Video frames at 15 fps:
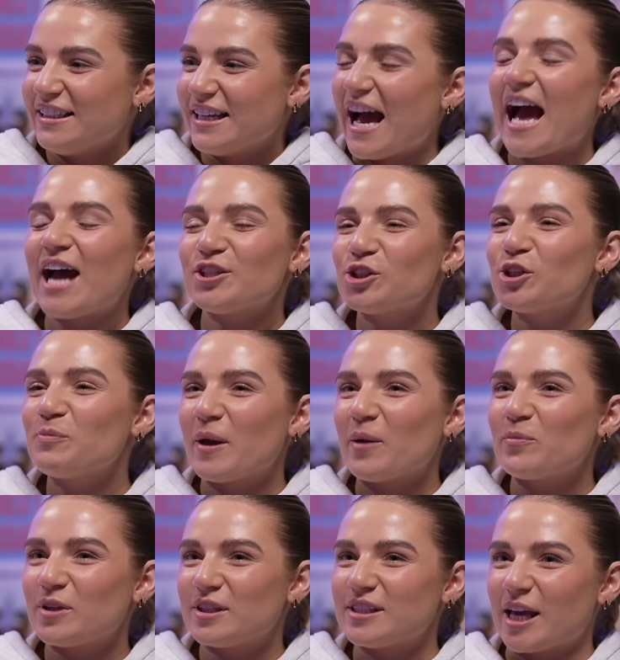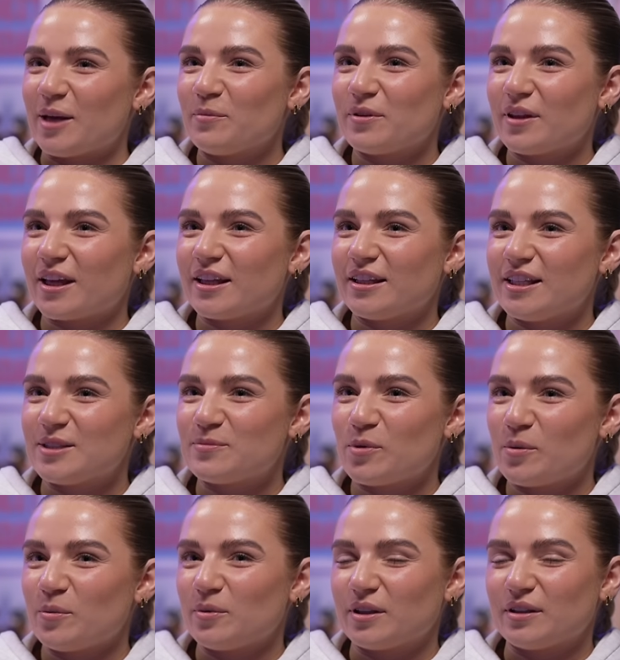actually remember at the time thinking he's
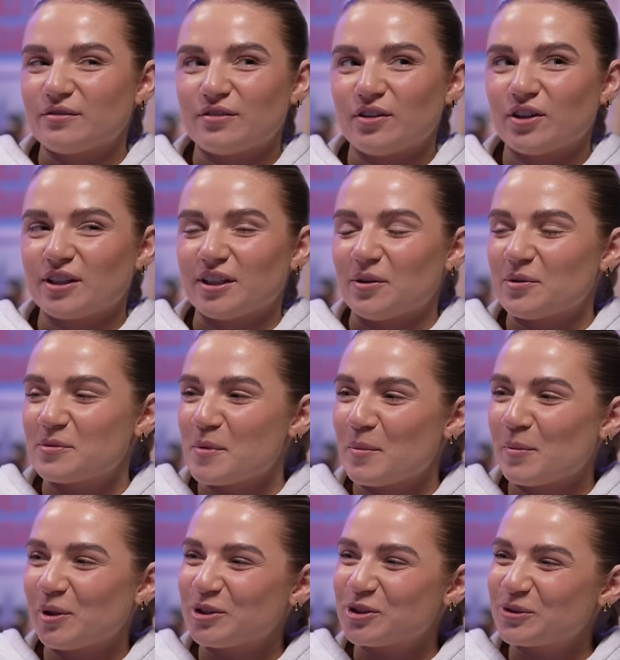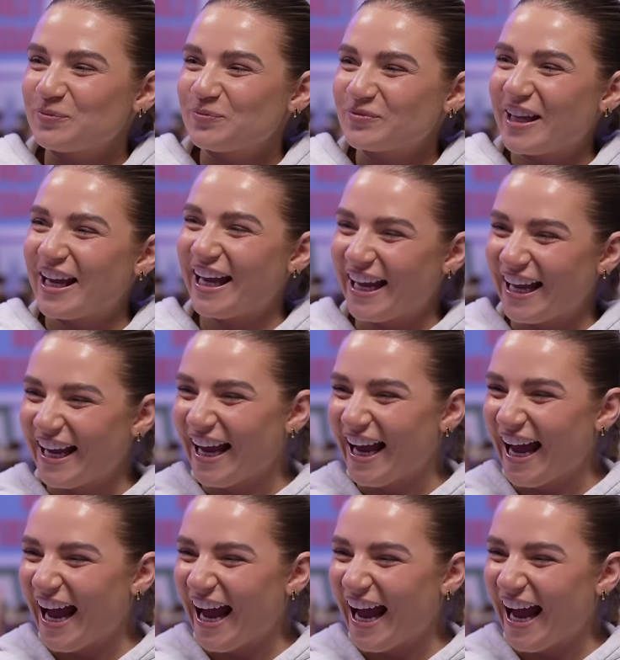probably like, fucking hell, it's a bit